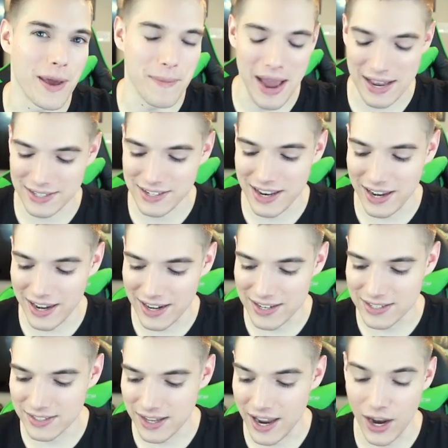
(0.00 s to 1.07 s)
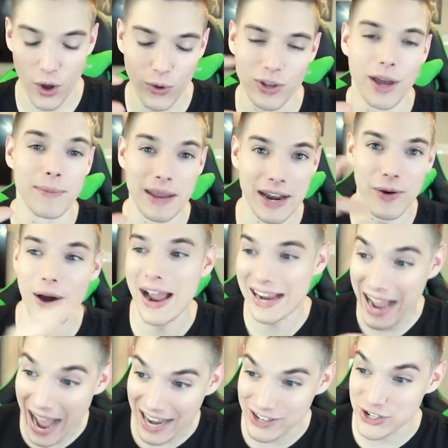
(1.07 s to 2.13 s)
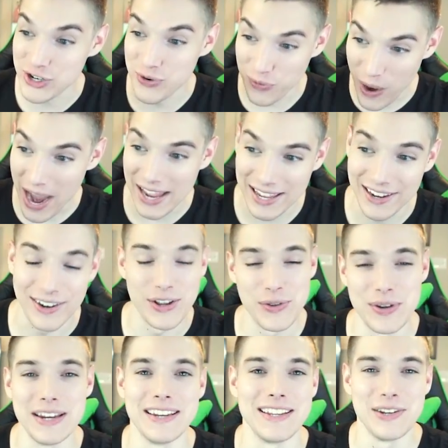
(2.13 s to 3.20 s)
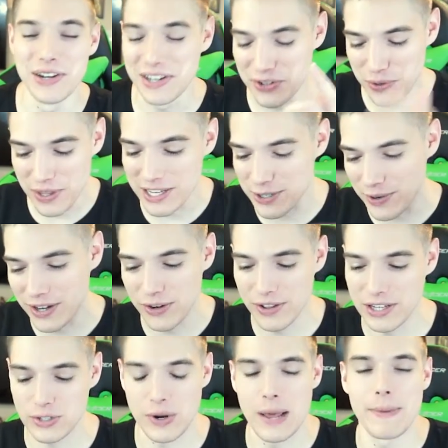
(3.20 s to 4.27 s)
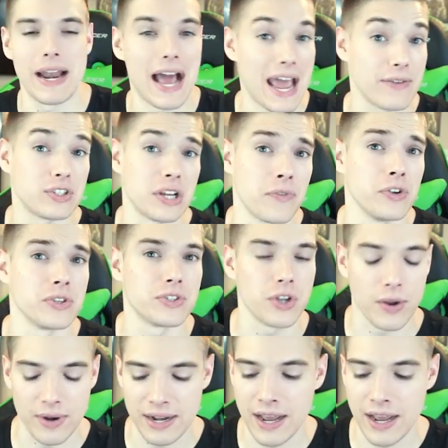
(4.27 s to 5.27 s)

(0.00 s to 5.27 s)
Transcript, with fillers: I'm asking and is like, hold up, Nano, I got you right here. You need to do this, you need to do this one. I mean, I have several installed right